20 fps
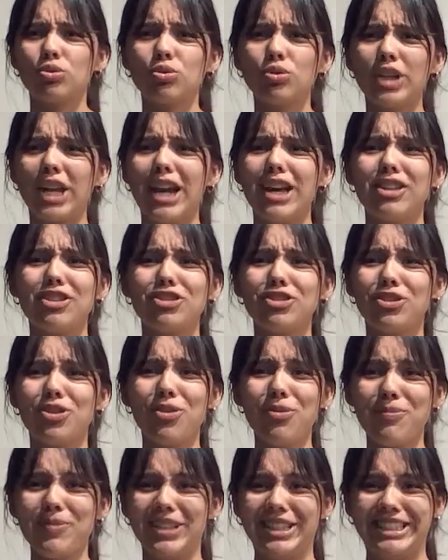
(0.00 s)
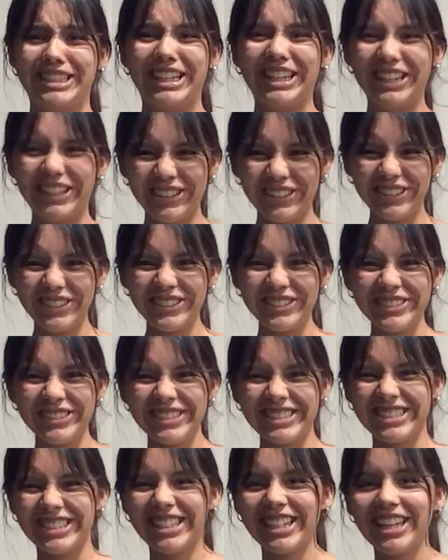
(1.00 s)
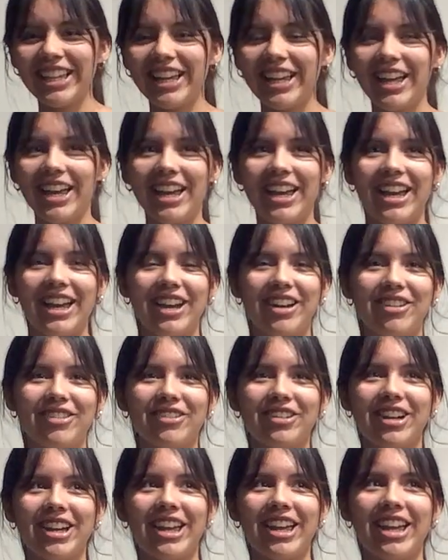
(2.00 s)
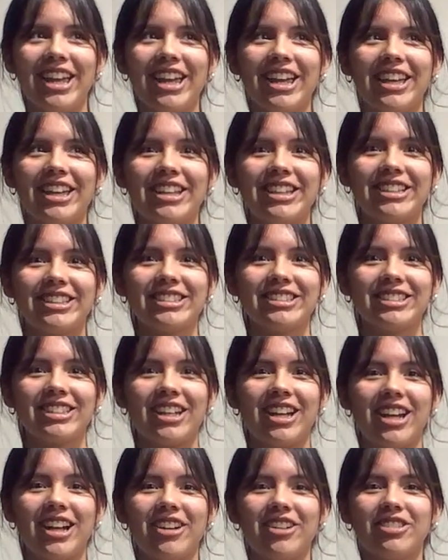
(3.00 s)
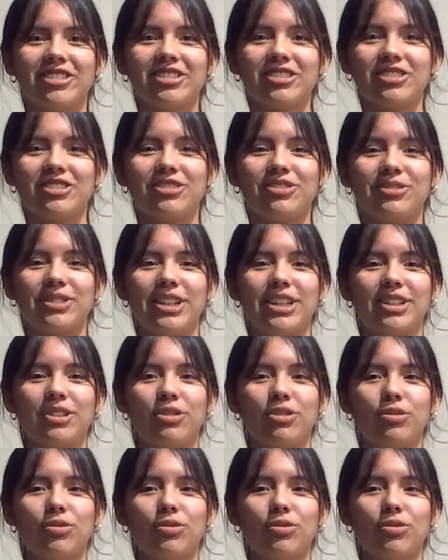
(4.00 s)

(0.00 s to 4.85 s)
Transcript: gather your materials, and I also went